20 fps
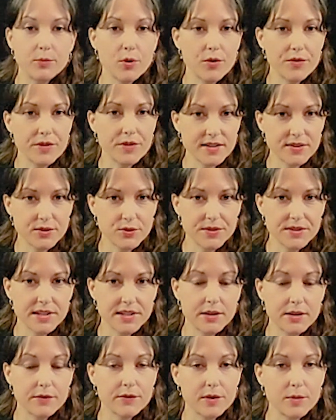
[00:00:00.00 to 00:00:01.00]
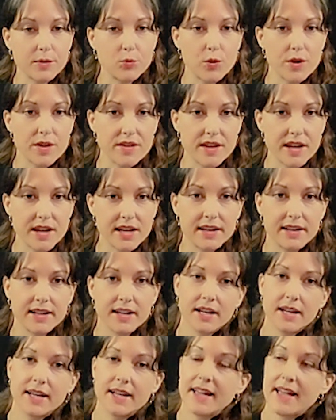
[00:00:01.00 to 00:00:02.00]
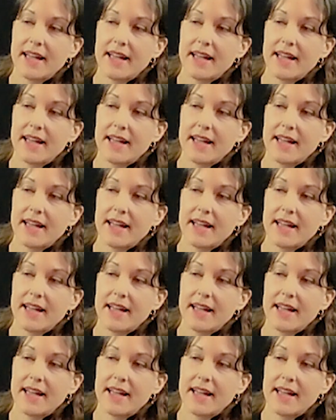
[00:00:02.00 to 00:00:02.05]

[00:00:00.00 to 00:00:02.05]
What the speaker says: both, as you said, from within